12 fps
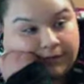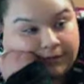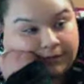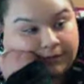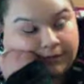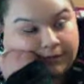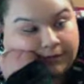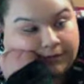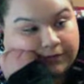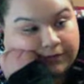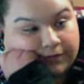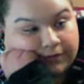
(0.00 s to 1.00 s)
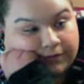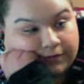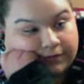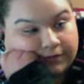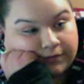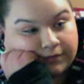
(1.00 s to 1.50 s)

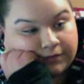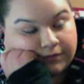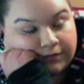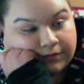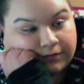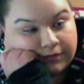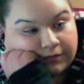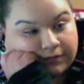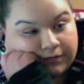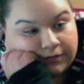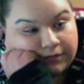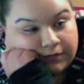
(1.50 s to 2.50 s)
This person isn't speaking.